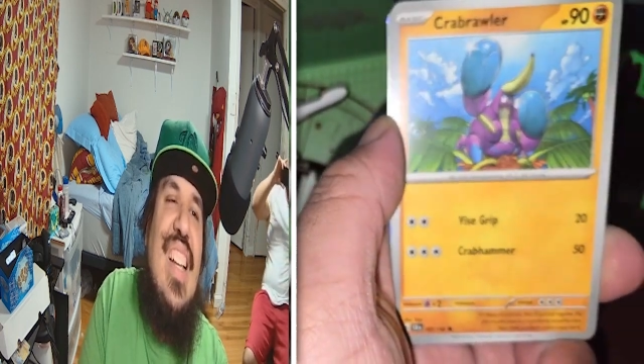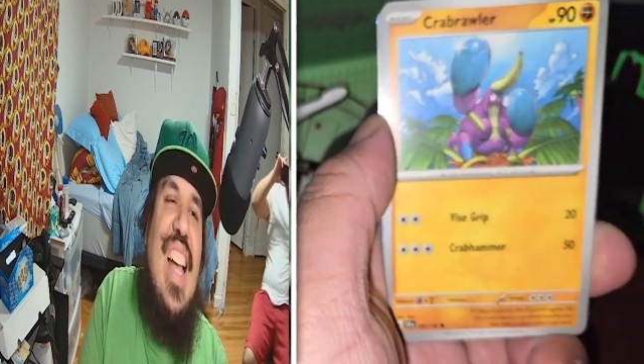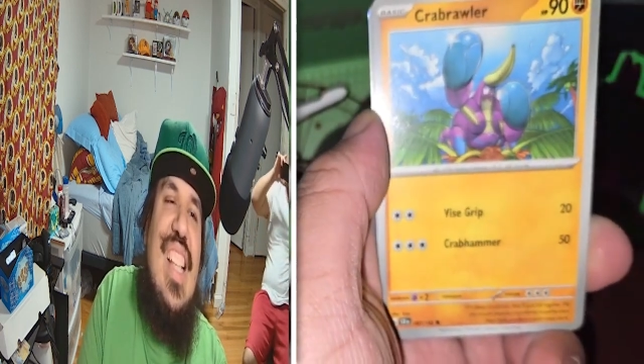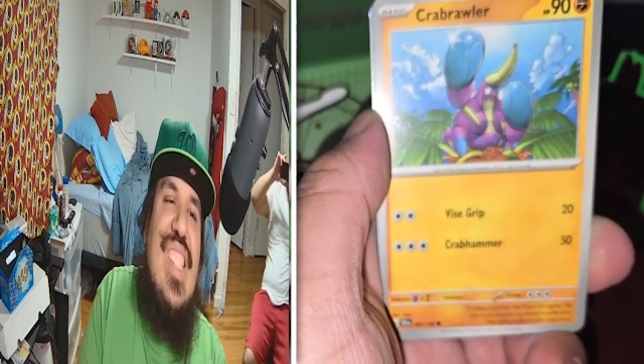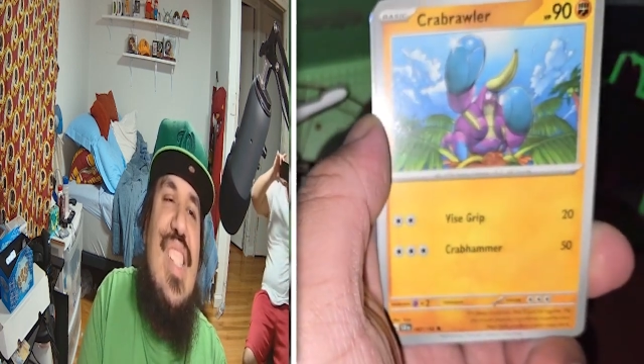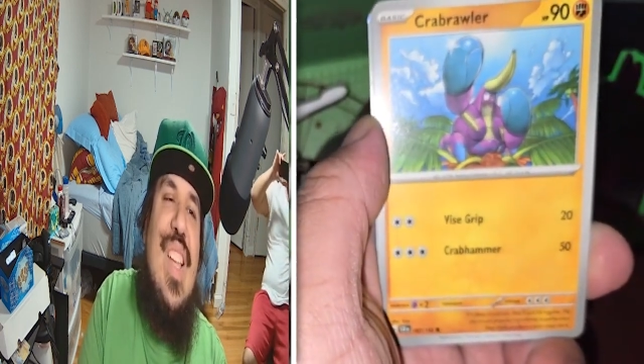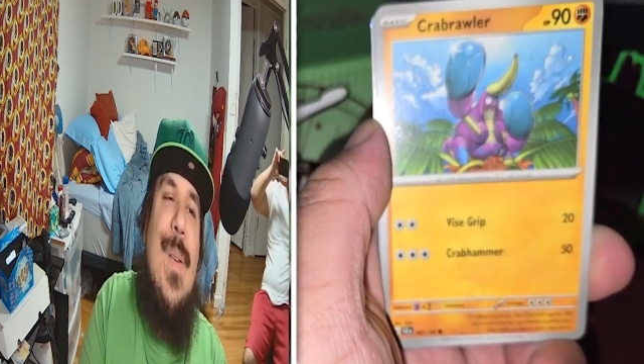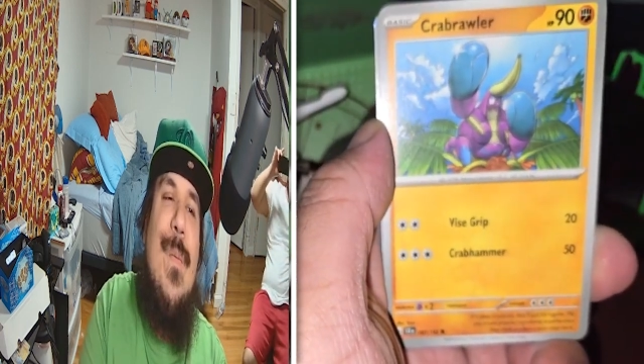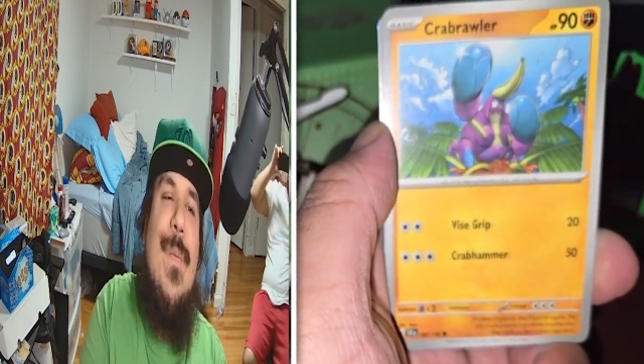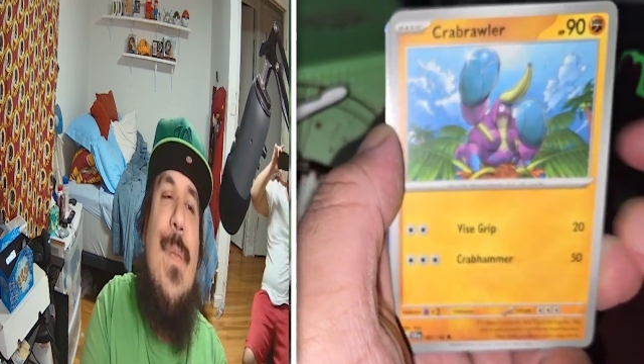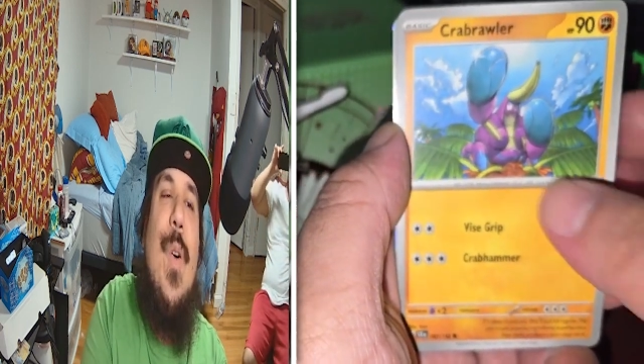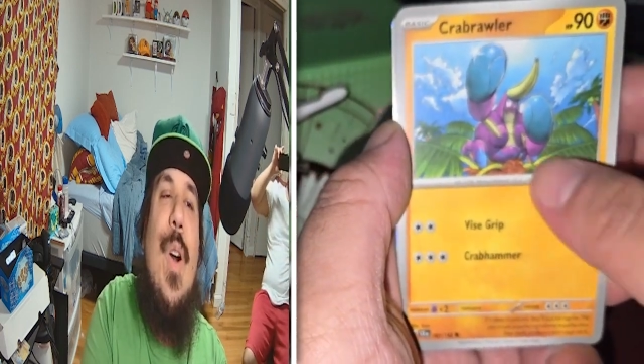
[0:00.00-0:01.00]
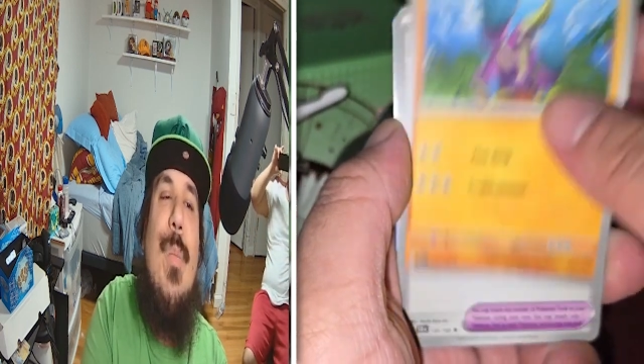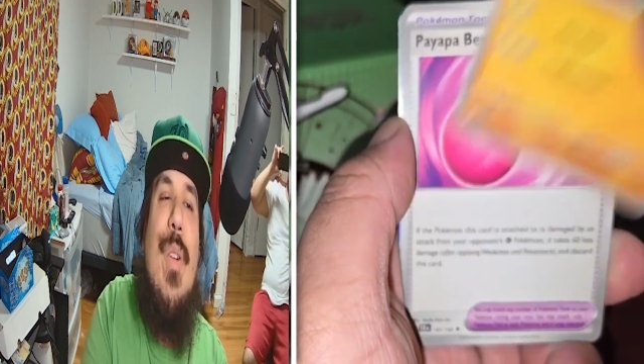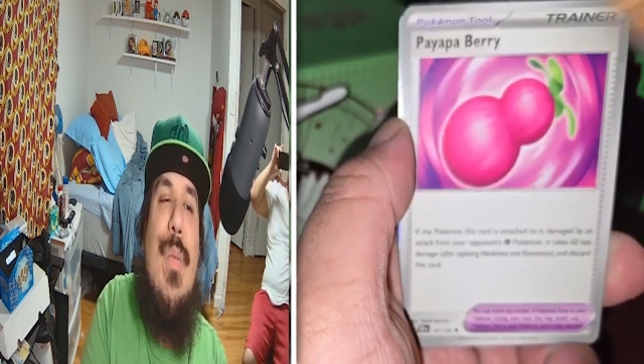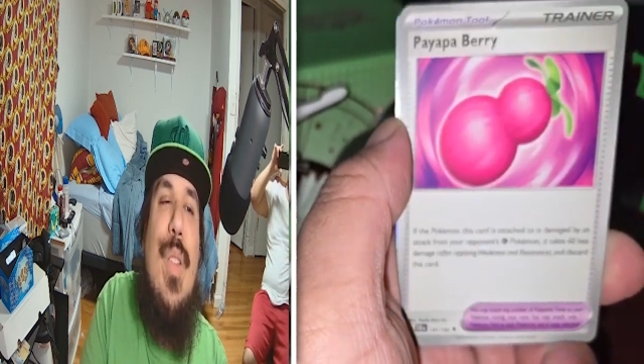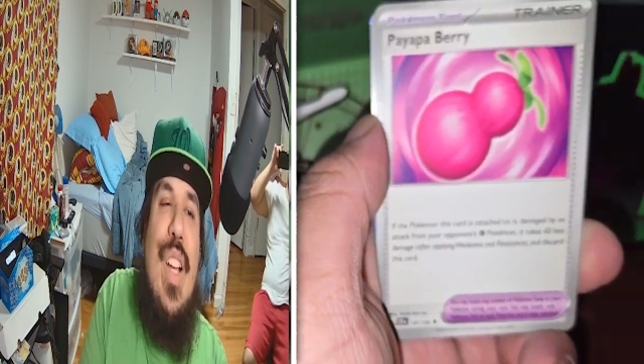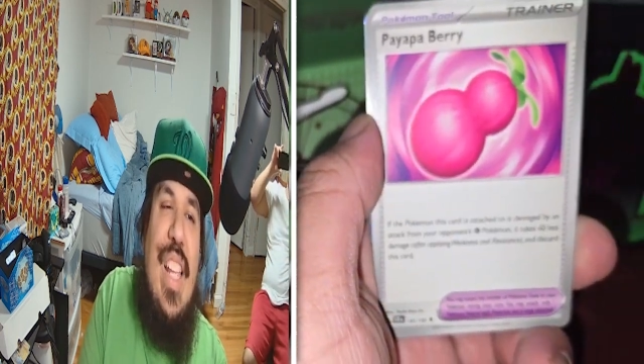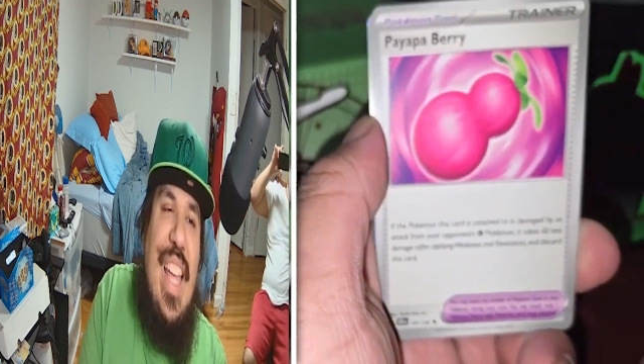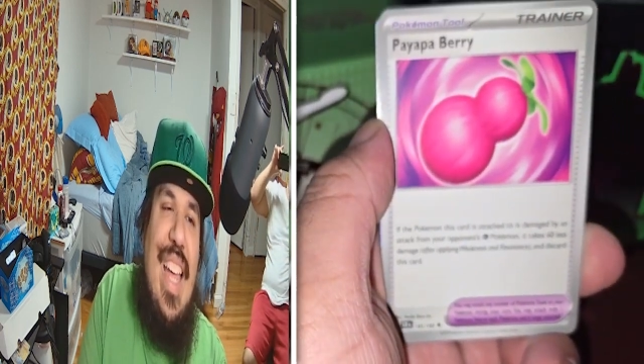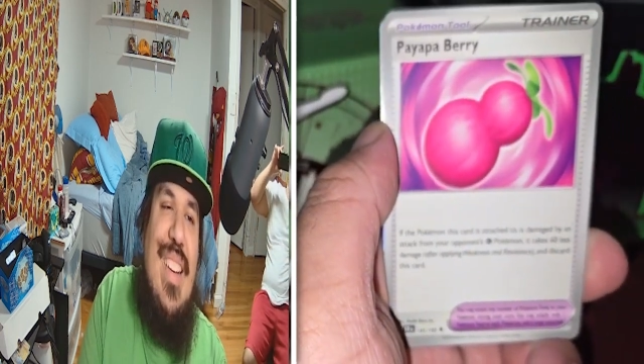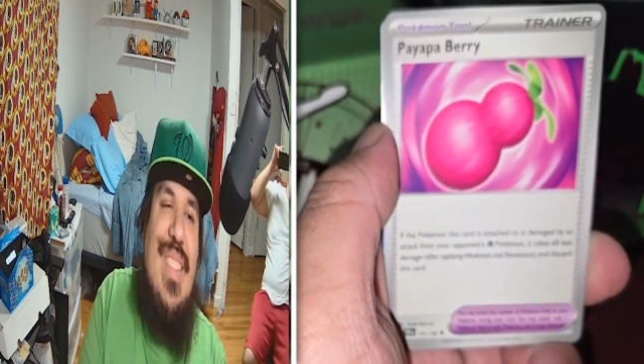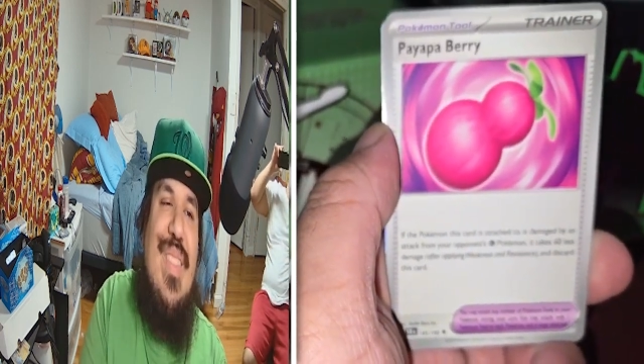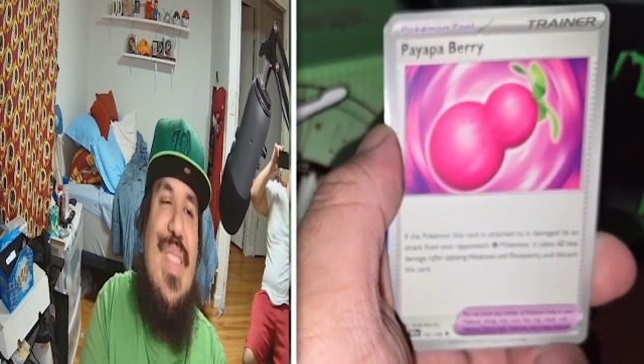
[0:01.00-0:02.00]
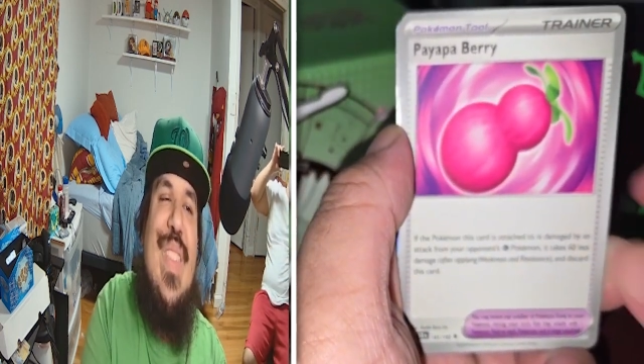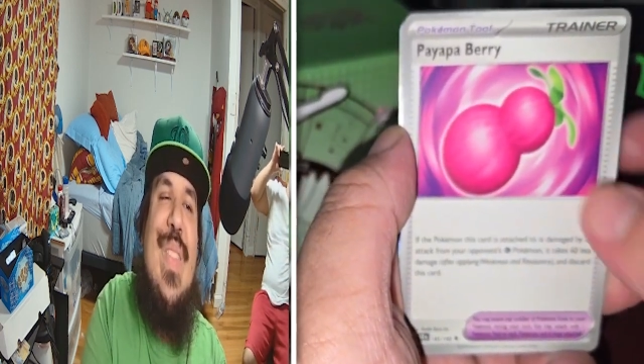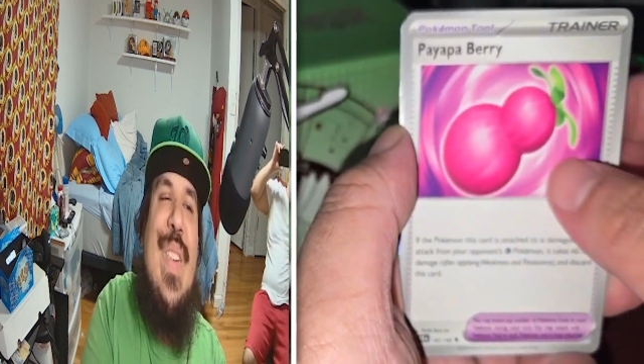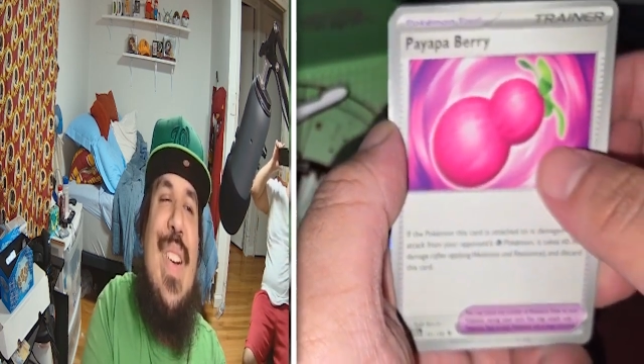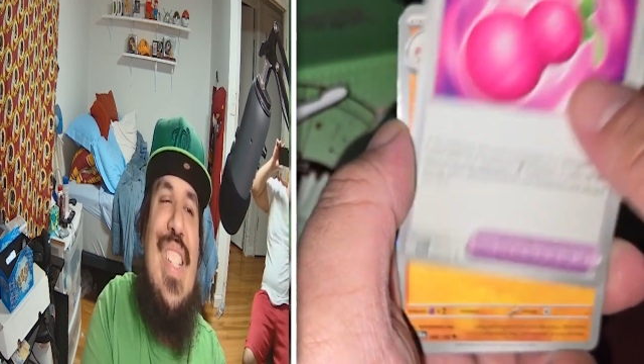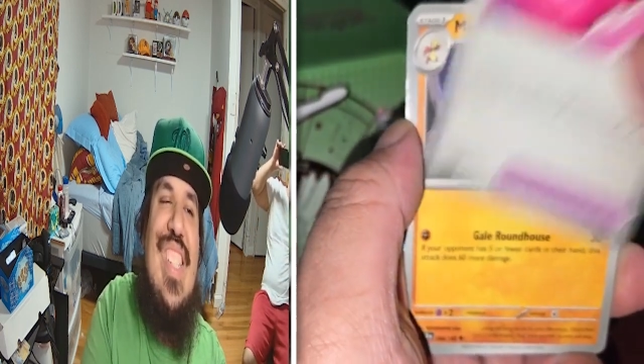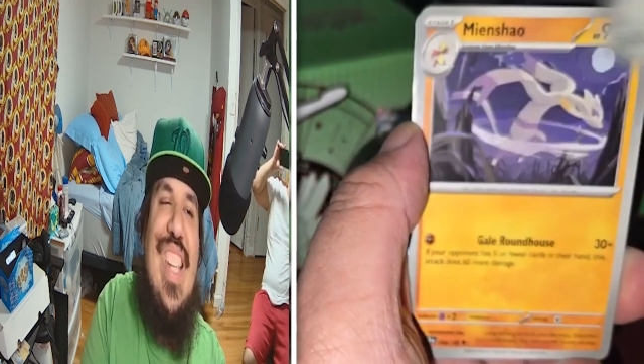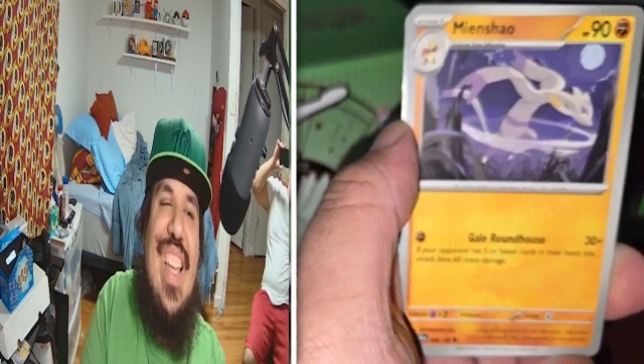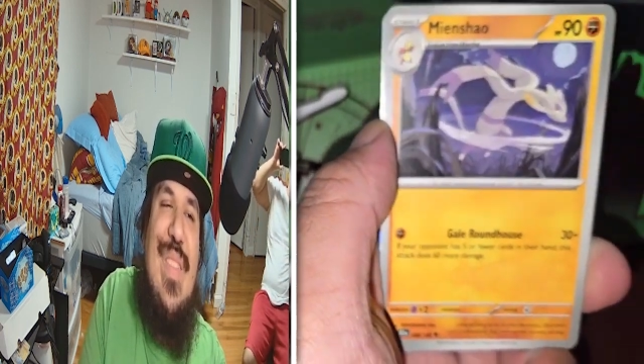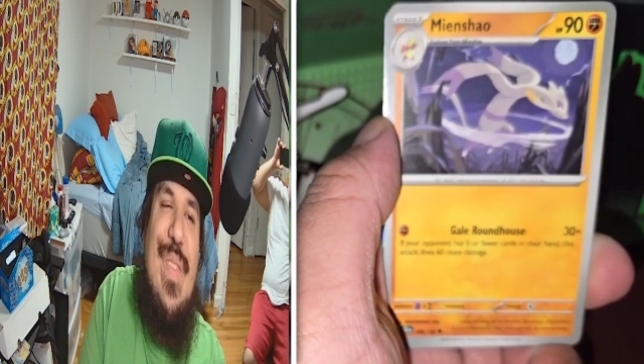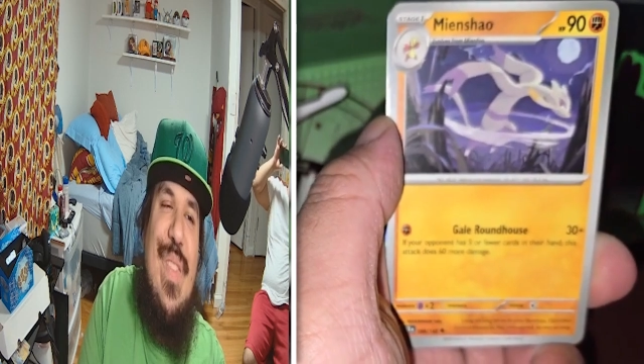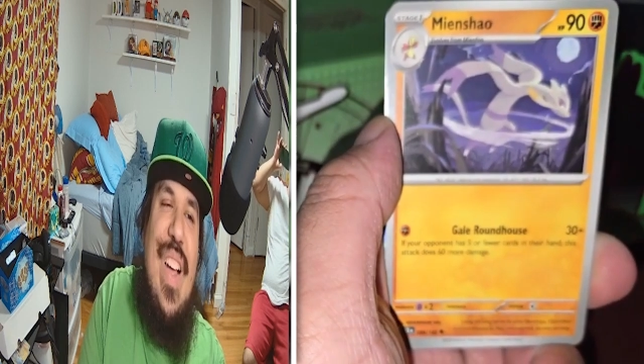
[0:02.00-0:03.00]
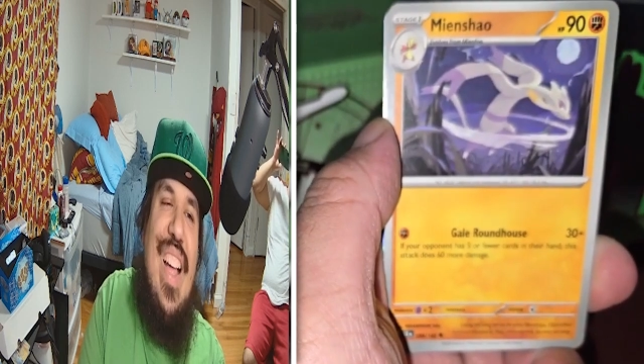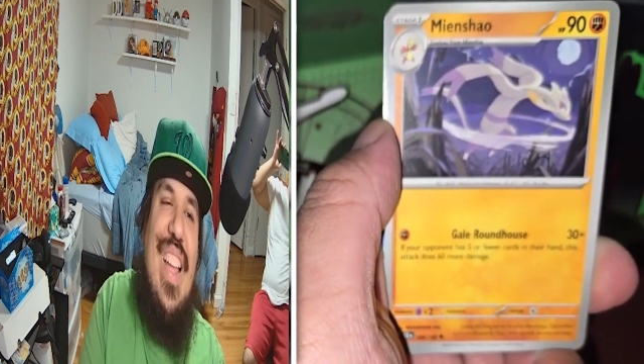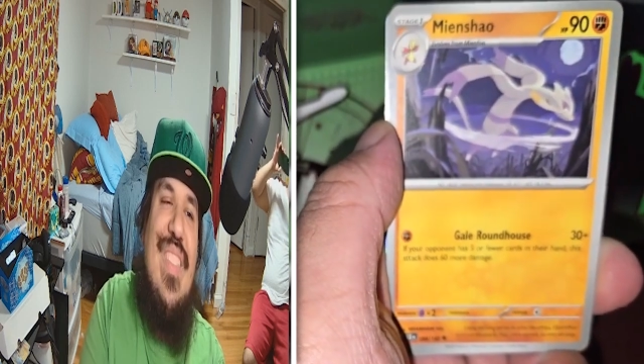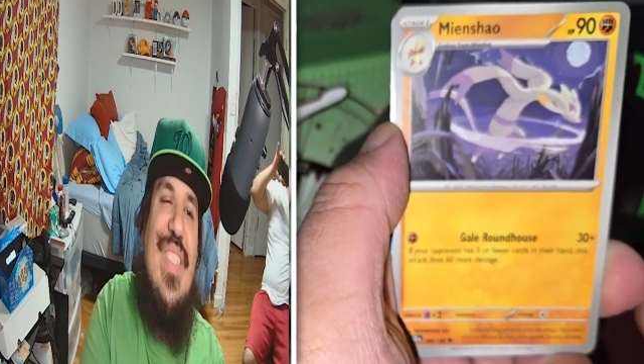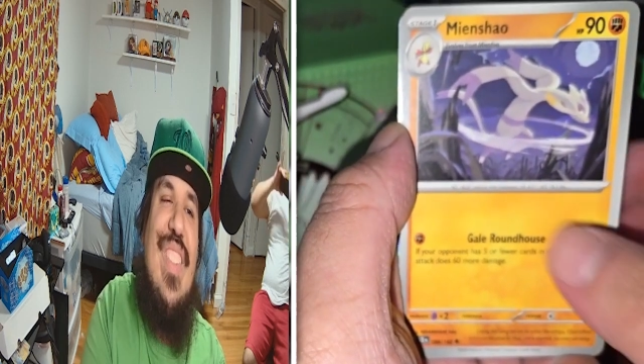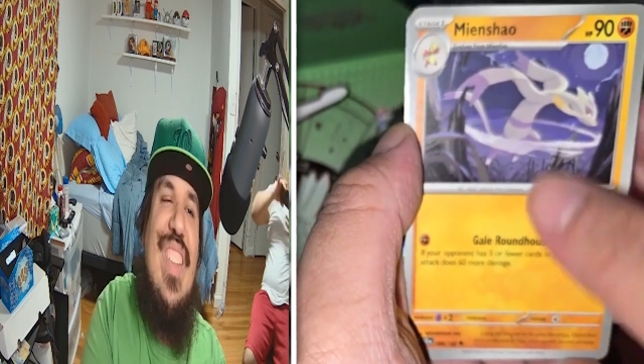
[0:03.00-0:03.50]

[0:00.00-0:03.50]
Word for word: got some form of look at before Gen five.